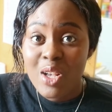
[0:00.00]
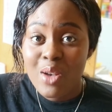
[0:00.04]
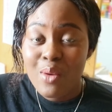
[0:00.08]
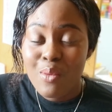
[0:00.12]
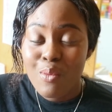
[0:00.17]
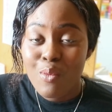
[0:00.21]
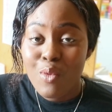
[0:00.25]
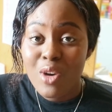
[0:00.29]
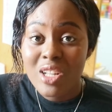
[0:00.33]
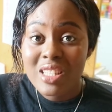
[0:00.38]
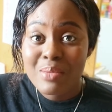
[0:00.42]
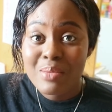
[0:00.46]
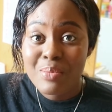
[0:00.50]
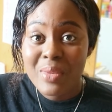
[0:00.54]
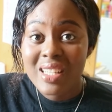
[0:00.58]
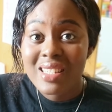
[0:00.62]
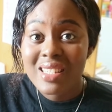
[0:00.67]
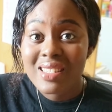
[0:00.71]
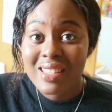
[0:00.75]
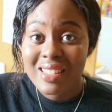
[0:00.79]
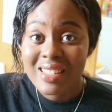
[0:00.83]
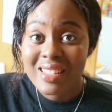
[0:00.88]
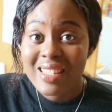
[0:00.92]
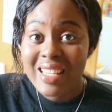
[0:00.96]
What makes
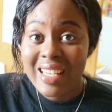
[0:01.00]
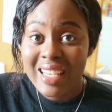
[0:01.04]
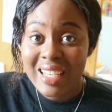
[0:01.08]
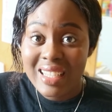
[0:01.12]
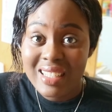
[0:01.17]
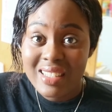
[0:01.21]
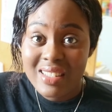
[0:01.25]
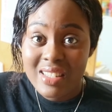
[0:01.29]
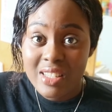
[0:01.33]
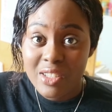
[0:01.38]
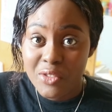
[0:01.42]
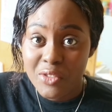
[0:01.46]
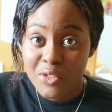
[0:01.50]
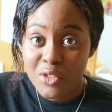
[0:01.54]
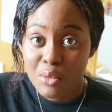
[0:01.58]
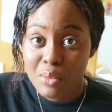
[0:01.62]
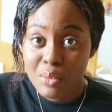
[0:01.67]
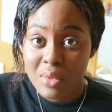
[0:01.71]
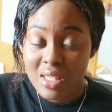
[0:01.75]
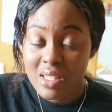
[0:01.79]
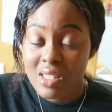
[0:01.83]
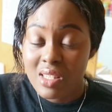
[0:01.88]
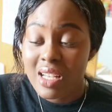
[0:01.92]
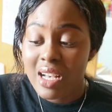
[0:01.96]
things easier for
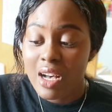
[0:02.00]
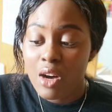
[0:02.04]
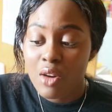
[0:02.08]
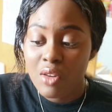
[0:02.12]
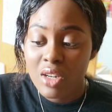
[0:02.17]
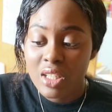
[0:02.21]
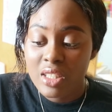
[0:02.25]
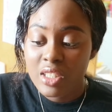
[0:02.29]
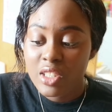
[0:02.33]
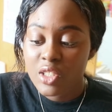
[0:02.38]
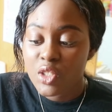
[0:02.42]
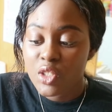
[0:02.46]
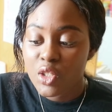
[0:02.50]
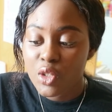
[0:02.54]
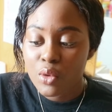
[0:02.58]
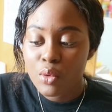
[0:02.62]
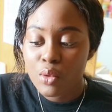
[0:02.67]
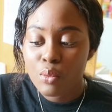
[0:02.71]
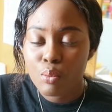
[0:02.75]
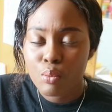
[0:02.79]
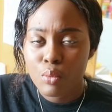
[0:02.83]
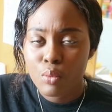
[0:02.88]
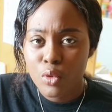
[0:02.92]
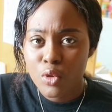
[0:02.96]
me is that I already know
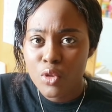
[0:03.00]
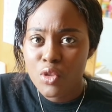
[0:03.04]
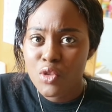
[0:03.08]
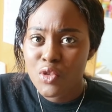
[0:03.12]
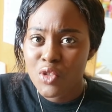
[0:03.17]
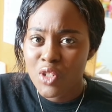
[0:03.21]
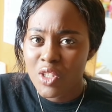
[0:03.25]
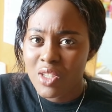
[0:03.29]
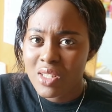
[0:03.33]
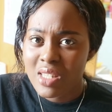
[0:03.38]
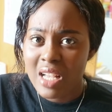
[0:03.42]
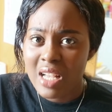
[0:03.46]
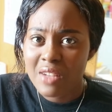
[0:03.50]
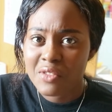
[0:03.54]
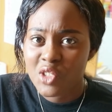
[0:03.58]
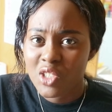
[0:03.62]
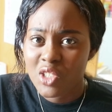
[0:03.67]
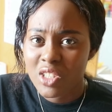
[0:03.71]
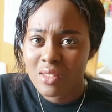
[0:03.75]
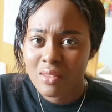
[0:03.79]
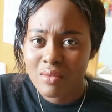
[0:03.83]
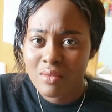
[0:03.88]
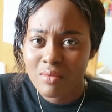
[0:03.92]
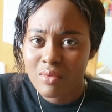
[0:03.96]
most drugs have
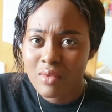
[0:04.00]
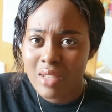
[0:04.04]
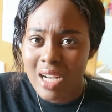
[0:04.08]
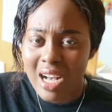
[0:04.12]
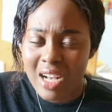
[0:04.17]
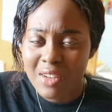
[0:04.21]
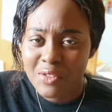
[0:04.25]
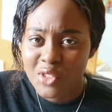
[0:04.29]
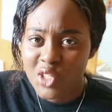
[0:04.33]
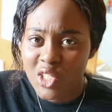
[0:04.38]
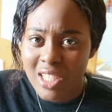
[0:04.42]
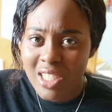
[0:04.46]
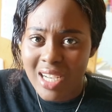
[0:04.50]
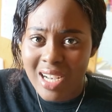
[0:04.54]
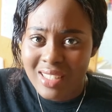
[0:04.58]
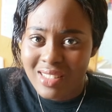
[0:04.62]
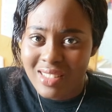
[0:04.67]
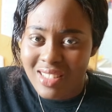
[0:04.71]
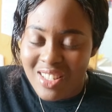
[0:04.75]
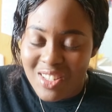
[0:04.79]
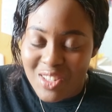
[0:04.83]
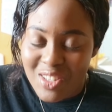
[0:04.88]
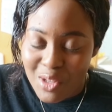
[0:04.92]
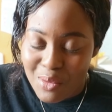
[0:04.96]
GI
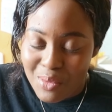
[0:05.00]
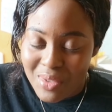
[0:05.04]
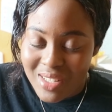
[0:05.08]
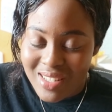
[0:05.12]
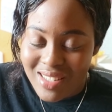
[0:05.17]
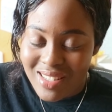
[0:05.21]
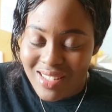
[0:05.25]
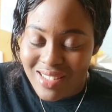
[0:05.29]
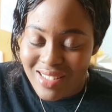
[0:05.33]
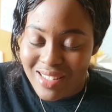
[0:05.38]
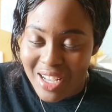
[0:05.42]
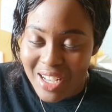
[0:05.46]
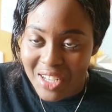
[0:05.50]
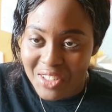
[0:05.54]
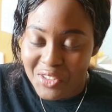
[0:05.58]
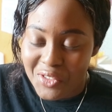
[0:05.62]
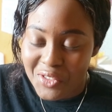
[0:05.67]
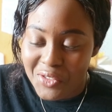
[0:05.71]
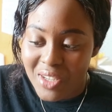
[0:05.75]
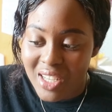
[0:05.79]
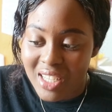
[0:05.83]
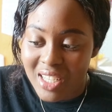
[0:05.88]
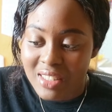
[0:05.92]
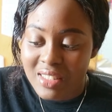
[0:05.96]
disturbances side
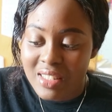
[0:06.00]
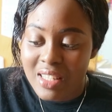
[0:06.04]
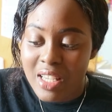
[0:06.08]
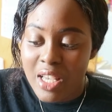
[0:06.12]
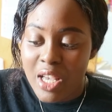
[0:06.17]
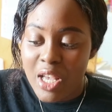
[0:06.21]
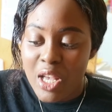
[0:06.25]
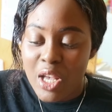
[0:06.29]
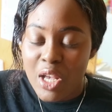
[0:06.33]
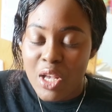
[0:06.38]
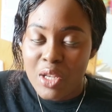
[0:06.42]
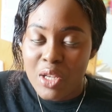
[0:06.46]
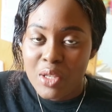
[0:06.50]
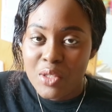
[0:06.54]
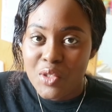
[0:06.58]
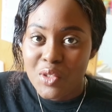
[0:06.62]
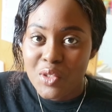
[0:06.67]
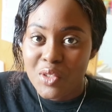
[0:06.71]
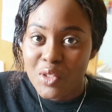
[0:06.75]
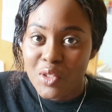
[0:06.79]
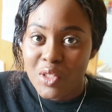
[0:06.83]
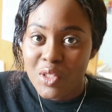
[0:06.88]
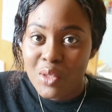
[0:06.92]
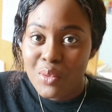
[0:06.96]
effects. So
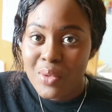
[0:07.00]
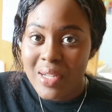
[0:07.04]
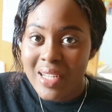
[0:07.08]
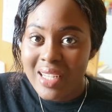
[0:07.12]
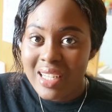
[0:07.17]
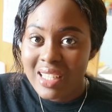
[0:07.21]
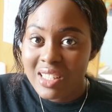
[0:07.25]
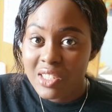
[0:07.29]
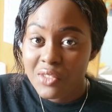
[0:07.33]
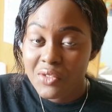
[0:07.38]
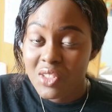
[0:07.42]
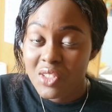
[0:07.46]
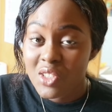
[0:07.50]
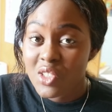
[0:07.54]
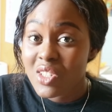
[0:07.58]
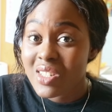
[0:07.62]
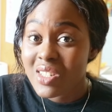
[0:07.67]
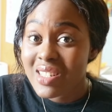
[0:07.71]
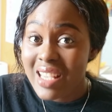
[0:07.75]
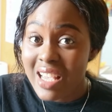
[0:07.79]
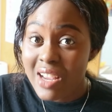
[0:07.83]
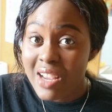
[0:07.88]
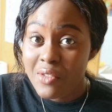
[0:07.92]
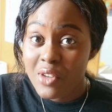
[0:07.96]
the only way I can
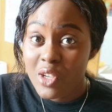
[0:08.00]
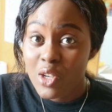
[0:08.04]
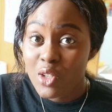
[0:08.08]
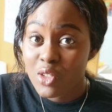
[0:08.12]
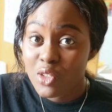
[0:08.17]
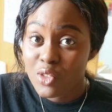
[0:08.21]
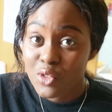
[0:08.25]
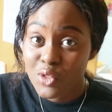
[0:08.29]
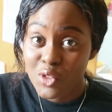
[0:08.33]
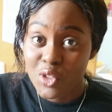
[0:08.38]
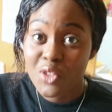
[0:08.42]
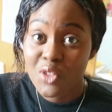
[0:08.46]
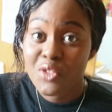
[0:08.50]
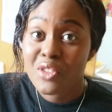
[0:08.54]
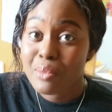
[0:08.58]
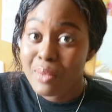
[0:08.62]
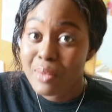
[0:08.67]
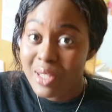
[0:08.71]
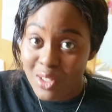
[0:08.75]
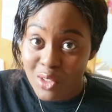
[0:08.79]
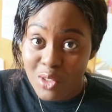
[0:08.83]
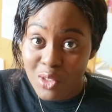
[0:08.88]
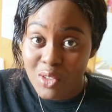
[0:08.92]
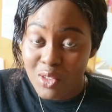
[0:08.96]
differentiate every other drug from
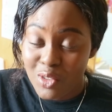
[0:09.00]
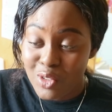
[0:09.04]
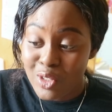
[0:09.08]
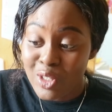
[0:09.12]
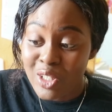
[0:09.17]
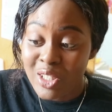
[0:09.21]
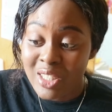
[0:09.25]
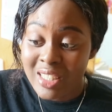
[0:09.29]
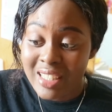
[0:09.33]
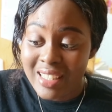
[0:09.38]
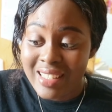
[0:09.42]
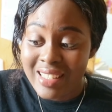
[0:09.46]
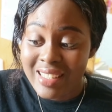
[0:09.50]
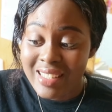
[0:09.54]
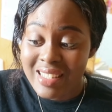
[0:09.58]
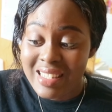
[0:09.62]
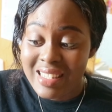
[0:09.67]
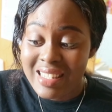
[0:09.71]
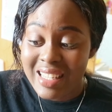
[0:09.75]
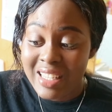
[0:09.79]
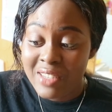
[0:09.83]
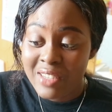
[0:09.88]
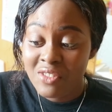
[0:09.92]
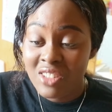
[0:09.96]
another drug
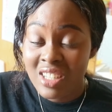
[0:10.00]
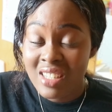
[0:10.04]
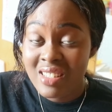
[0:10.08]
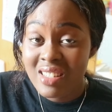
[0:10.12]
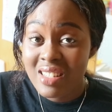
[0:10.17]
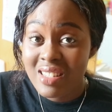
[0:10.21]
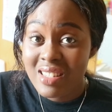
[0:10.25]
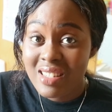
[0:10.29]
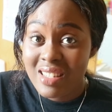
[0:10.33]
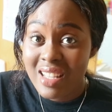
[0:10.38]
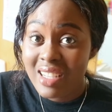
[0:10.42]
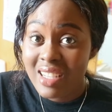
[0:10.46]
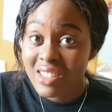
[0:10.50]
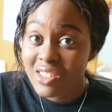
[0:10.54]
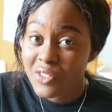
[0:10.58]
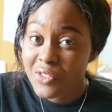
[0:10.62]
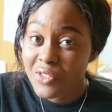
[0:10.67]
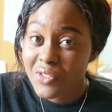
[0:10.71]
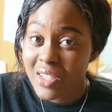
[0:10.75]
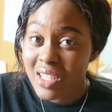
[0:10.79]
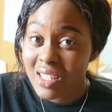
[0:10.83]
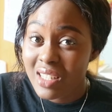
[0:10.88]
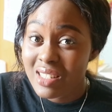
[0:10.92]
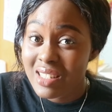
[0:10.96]
is if there is a side
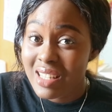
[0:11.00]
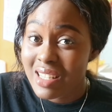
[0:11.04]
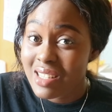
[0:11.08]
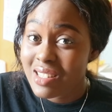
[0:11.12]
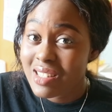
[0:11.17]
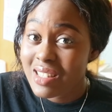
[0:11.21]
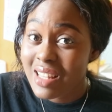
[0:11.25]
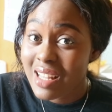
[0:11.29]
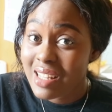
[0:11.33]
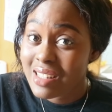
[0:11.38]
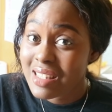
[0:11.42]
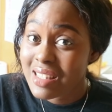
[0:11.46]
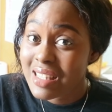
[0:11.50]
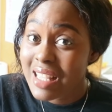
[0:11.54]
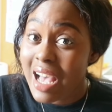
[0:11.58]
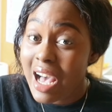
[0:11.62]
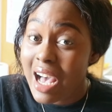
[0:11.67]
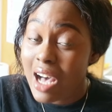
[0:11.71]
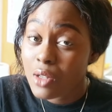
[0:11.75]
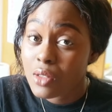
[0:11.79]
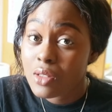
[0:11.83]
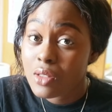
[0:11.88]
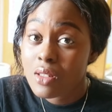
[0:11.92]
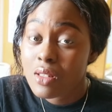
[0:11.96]
effect that stands
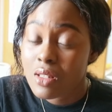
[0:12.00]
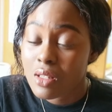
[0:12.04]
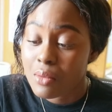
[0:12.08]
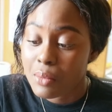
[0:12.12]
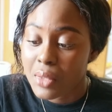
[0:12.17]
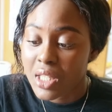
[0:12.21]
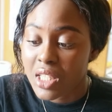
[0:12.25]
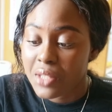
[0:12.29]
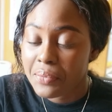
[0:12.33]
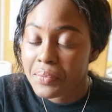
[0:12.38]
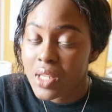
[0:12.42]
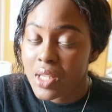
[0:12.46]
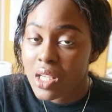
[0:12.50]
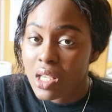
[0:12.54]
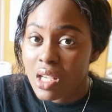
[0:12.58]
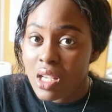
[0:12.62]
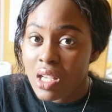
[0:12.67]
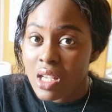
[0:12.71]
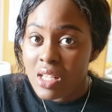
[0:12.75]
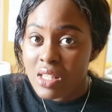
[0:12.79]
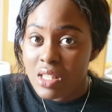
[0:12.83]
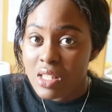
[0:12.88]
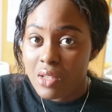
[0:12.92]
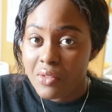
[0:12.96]
out to me.
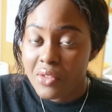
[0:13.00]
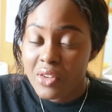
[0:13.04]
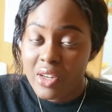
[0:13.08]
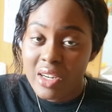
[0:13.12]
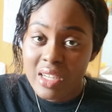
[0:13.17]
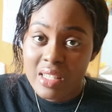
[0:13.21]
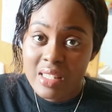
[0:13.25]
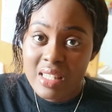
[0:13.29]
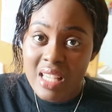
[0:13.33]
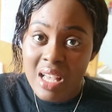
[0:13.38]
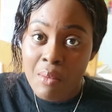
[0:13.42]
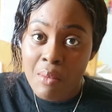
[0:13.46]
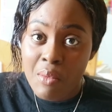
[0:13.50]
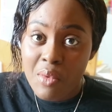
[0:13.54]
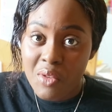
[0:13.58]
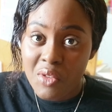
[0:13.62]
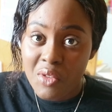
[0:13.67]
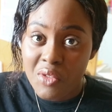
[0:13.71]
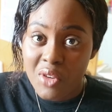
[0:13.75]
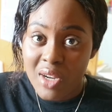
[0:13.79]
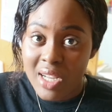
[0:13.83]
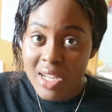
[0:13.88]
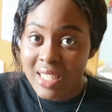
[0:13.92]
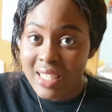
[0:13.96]
So for example,
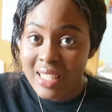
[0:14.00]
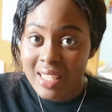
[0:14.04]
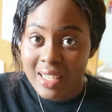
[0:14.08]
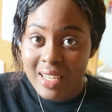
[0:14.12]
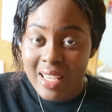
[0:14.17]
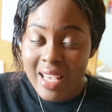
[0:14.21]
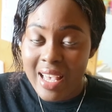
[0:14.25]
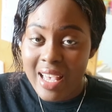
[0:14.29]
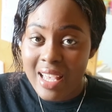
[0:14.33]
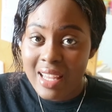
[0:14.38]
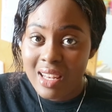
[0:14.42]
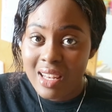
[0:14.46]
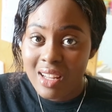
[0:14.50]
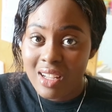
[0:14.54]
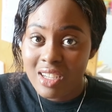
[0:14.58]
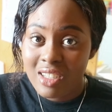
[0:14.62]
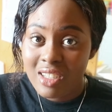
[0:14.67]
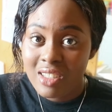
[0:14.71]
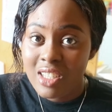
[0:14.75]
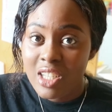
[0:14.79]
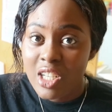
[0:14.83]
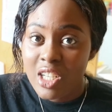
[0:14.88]
for an inhaler,